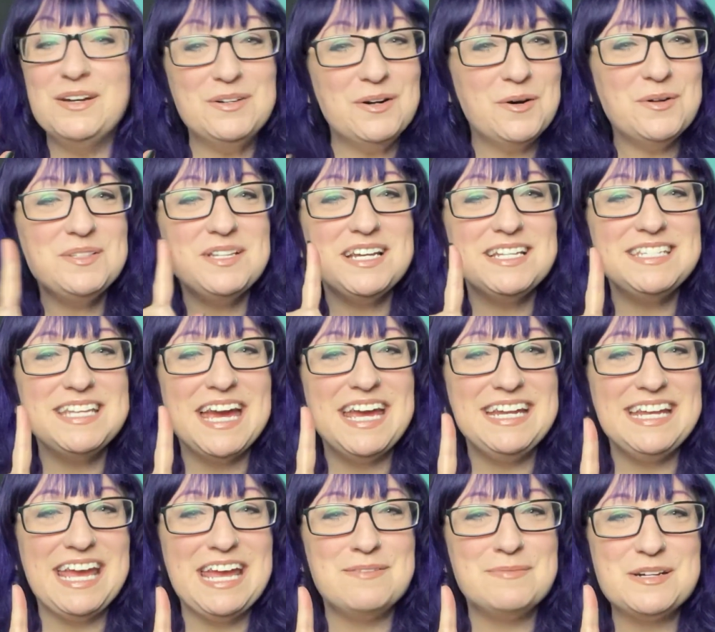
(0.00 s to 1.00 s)
Hold on
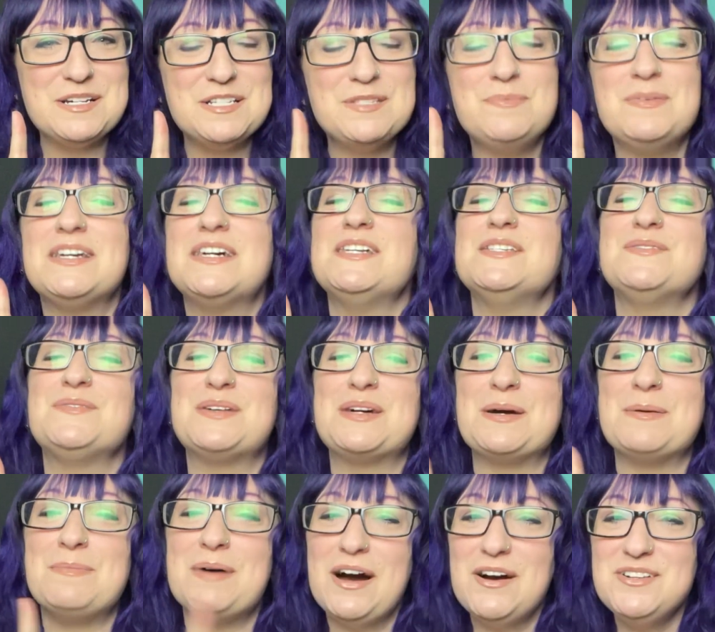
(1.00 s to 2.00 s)
tight, gamers, because we're
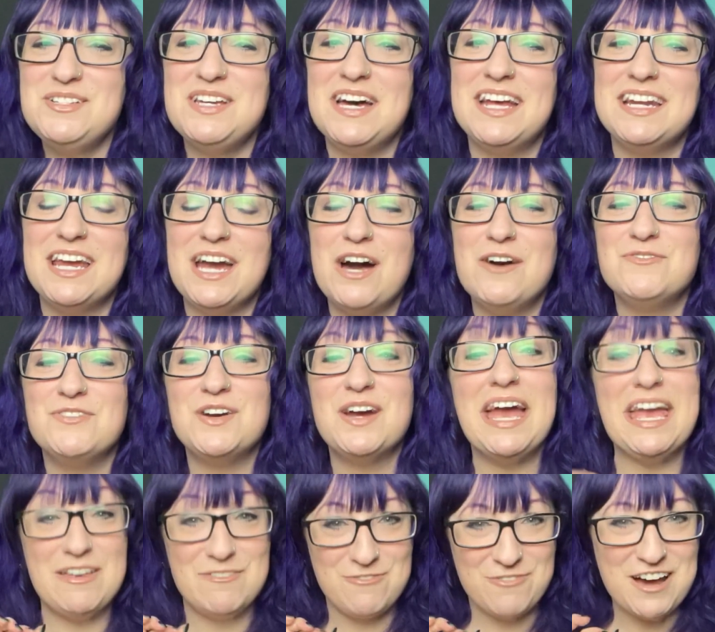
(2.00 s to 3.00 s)
about to uncover
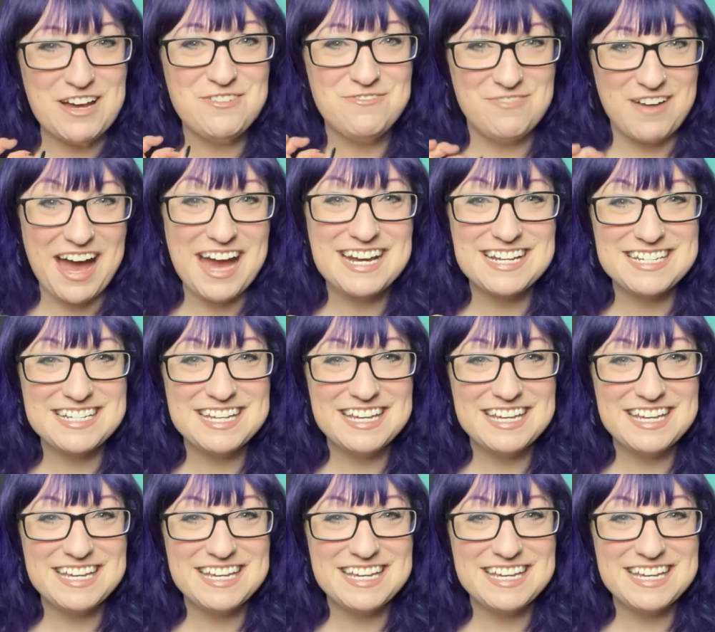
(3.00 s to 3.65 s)
a fun fact.